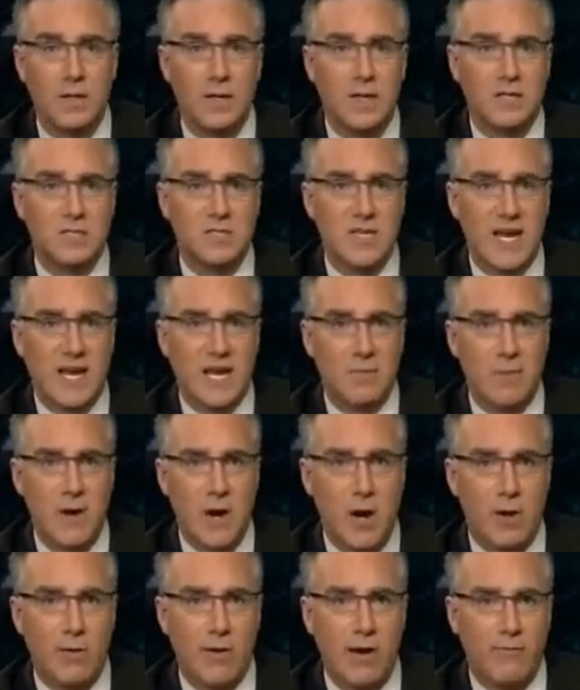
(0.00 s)
Its second
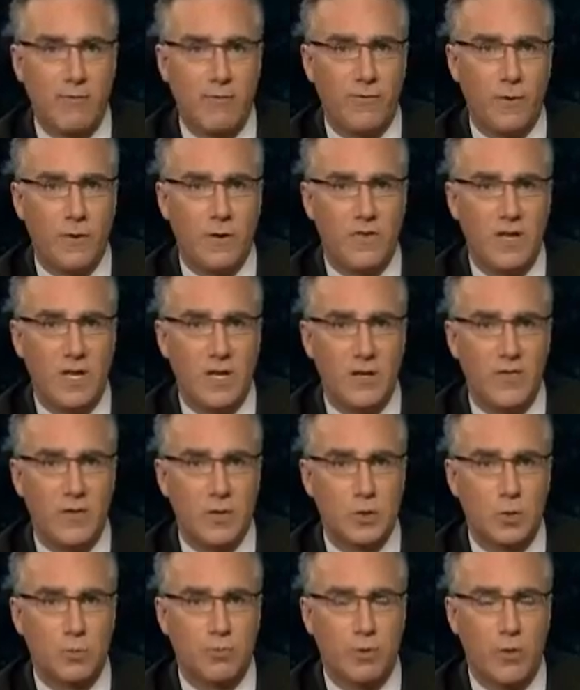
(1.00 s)
paragraph referred to the
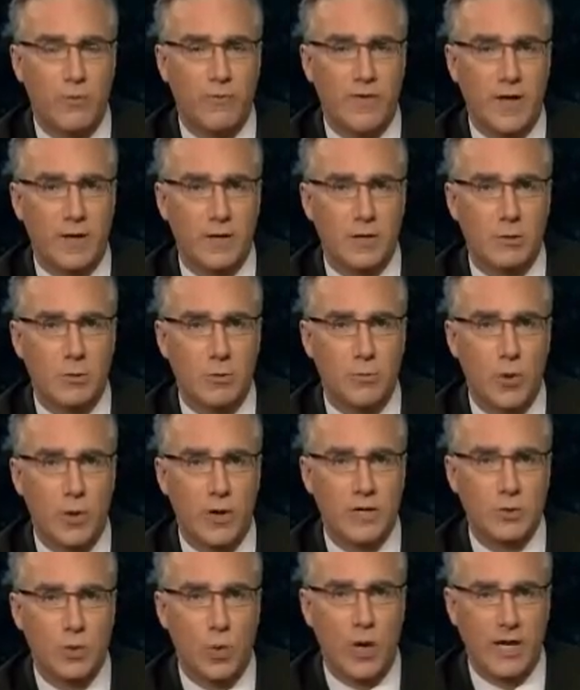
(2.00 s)
individual profiled in the
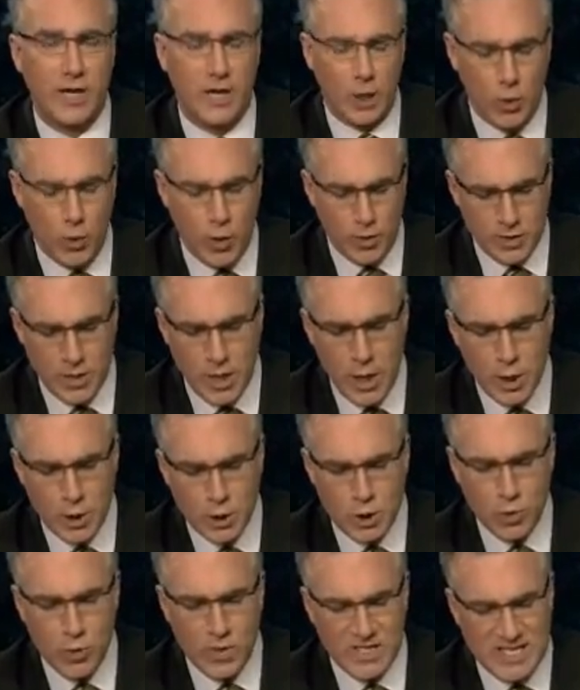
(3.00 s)
report as wanting, quote,
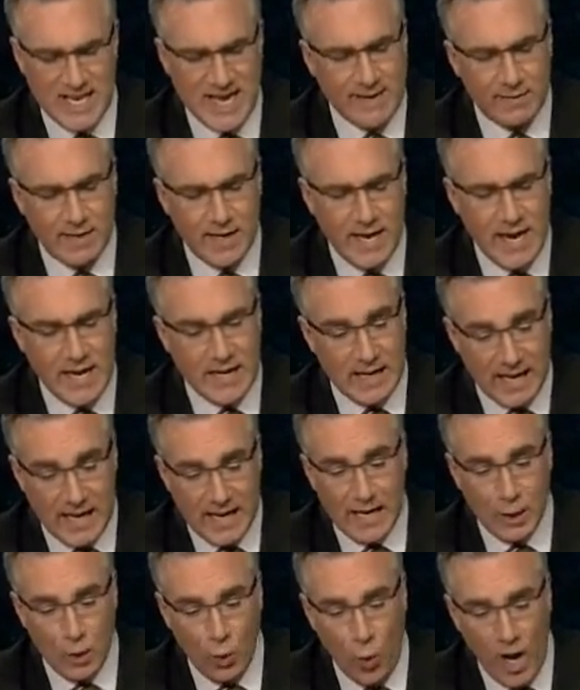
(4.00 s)
to retaliate
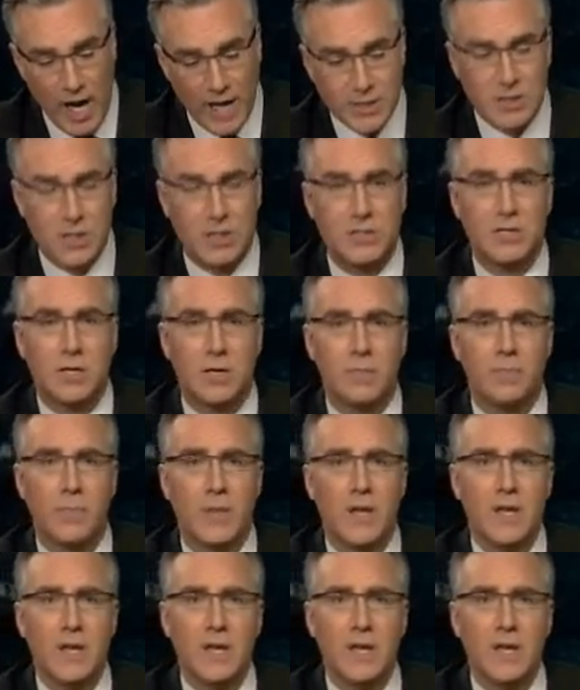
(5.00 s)
in Washington.